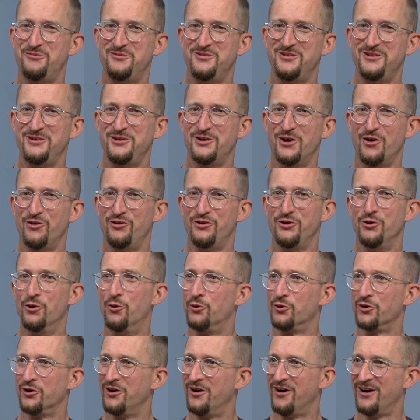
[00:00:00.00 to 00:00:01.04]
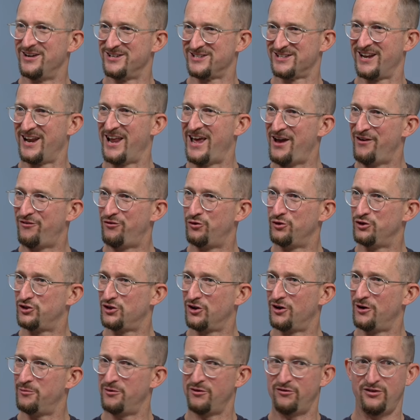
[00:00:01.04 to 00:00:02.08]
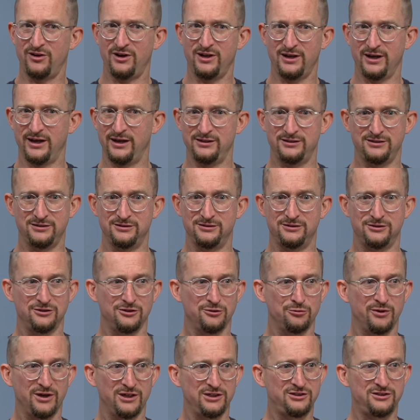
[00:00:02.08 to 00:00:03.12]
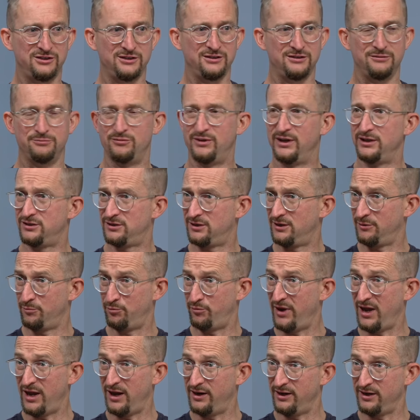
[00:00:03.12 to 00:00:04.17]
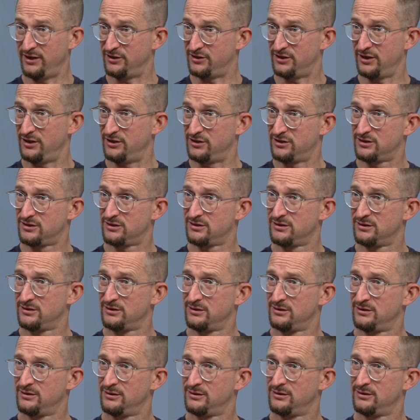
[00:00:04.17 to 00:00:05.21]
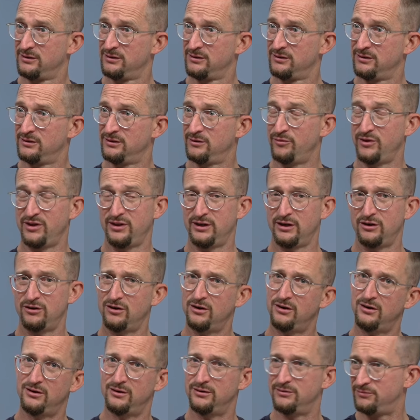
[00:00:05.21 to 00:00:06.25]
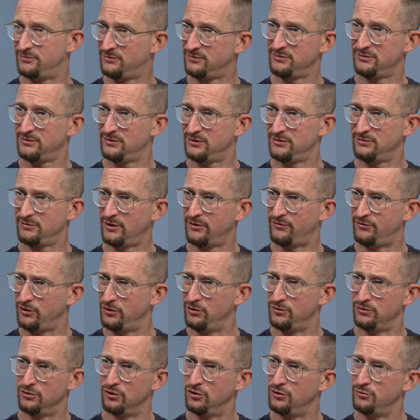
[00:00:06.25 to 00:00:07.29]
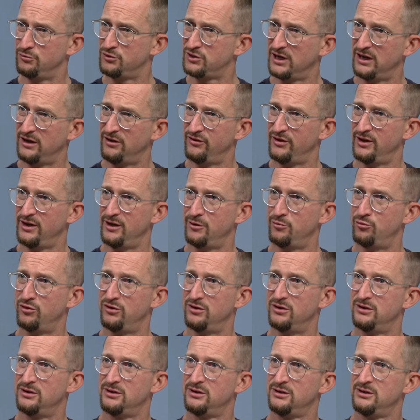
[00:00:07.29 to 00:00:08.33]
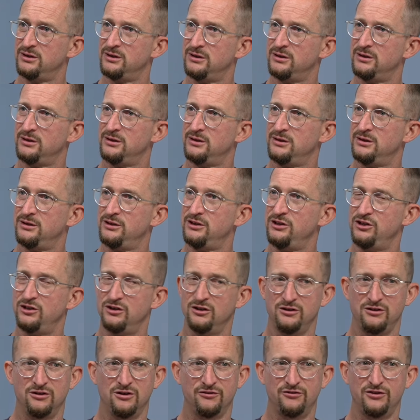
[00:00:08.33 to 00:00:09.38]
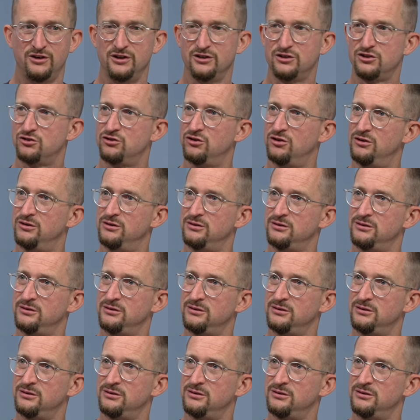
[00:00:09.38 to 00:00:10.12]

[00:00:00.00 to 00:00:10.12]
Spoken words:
the organised left, which I'm affiliated to, basically barely exists. I mean, there are a few groups out there, but not very strong.